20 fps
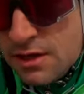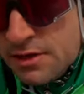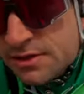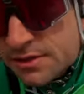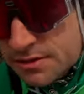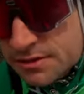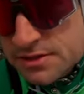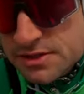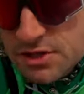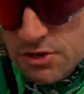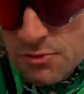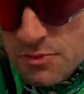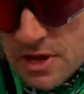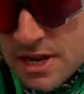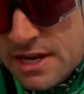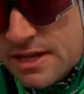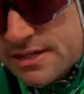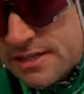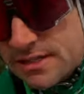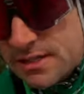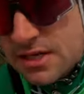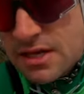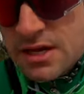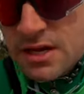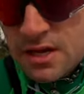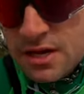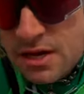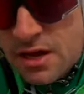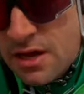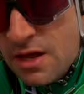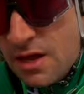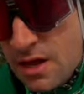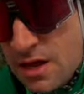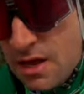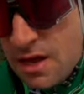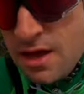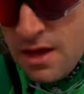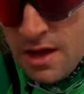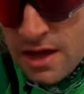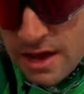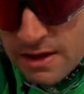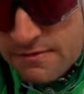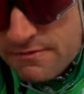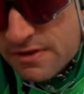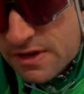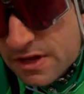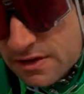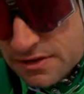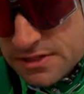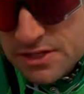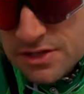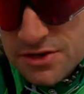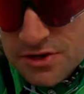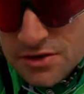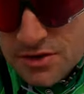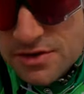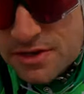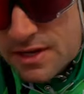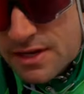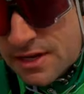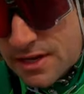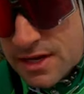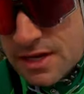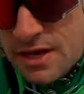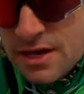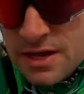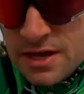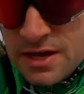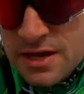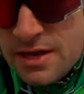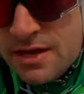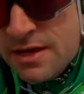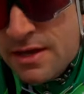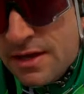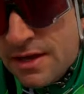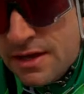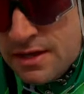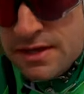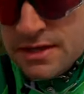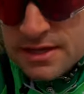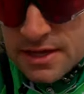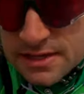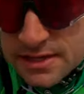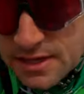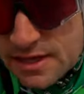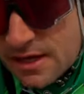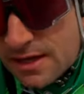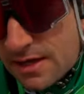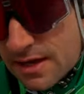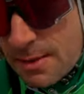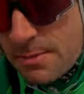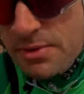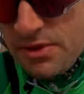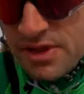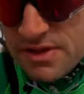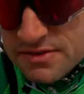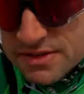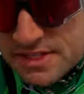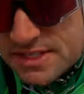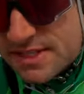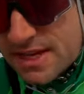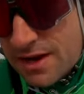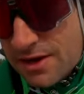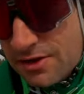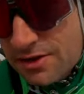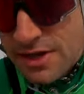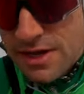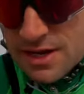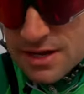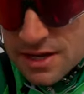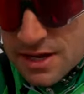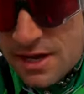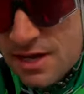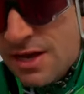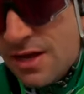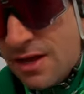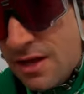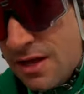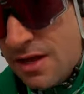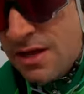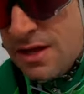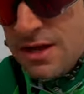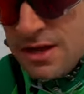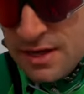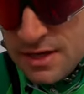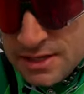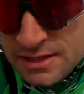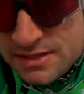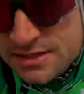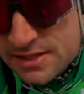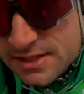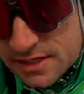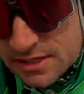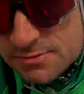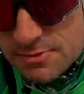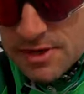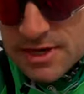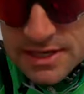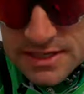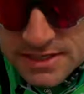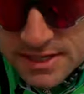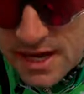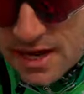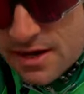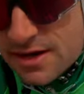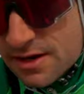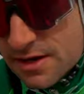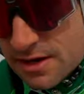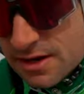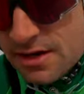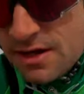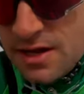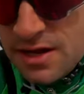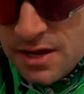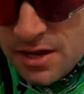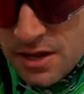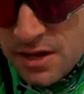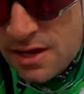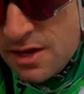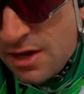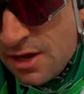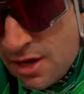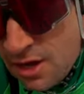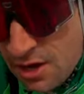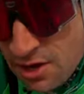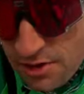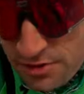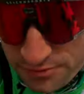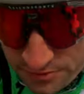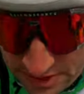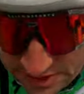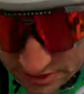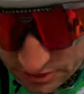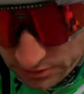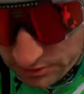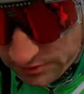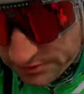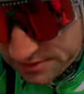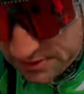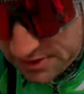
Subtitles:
So 2 minutes at VO2, and then I believe it's settle in 6 minutes at a threshold.